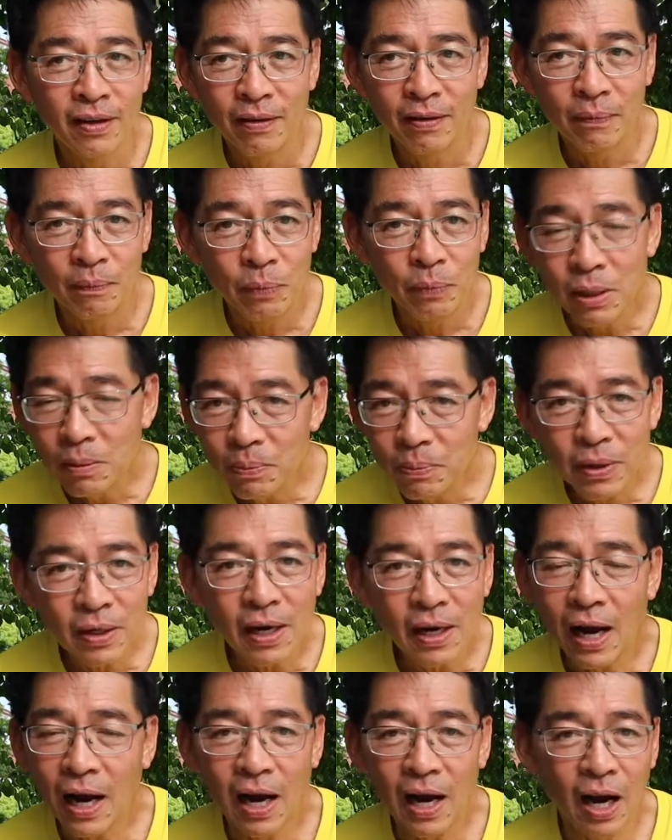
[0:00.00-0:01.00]
people
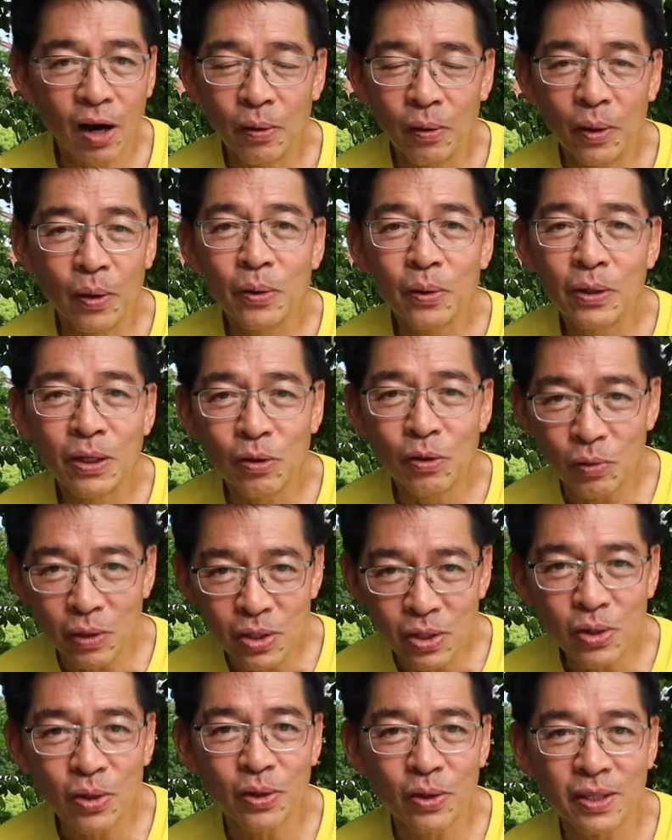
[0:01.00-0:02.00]
are our only
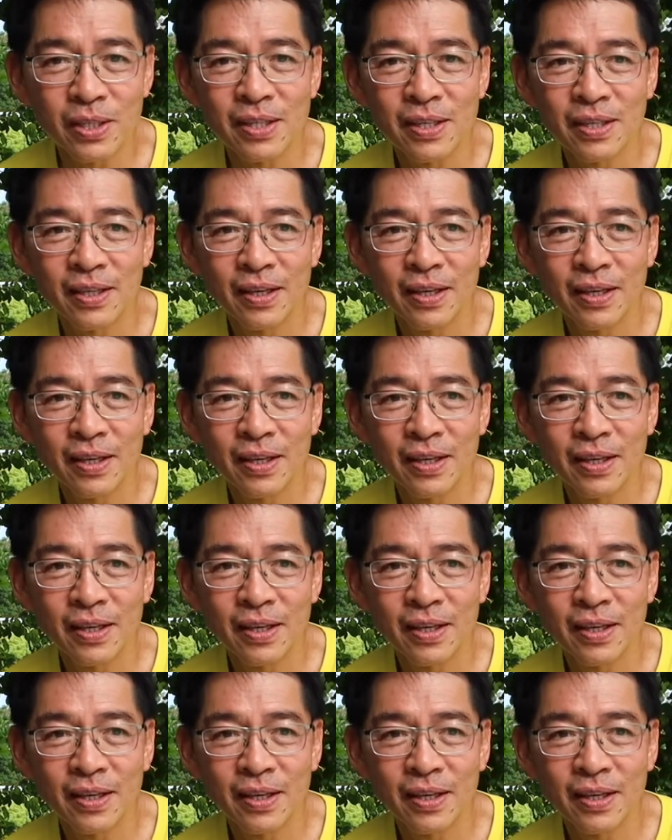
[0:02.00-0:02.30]
resource.